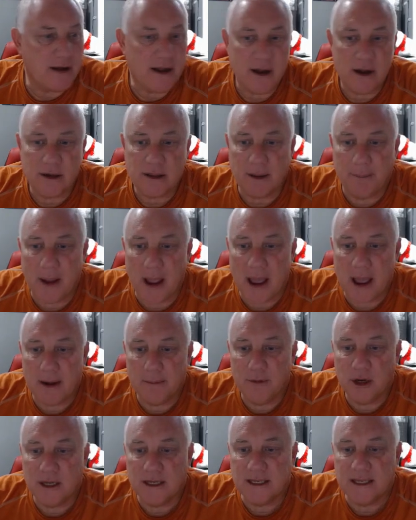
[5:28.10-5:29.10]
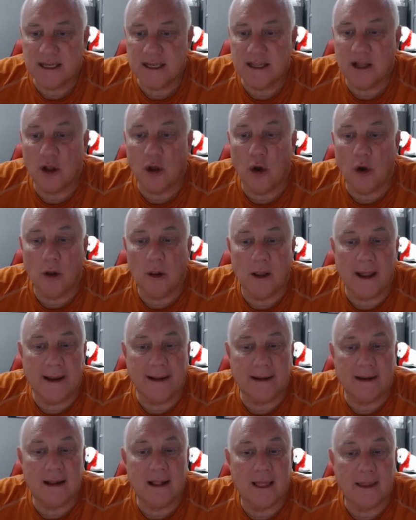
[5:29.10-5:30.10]
here at the bottom, you can see the goal
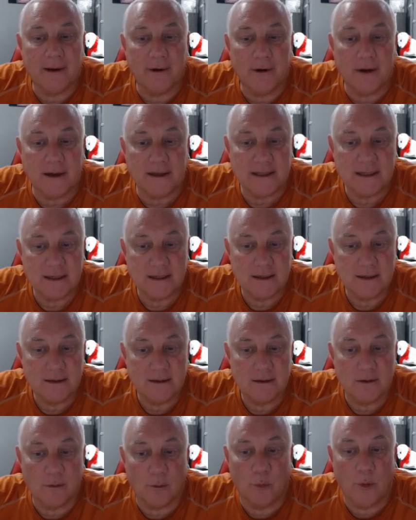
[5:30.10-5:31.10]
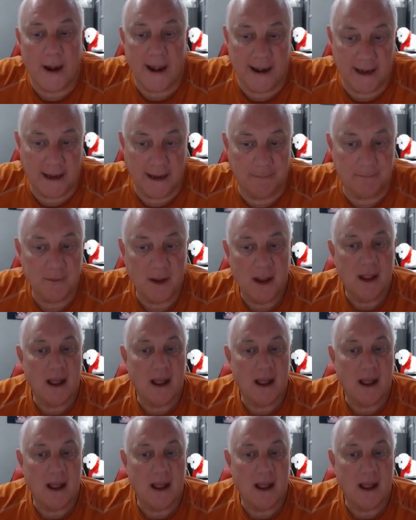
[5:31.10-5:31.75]
line clearance rating.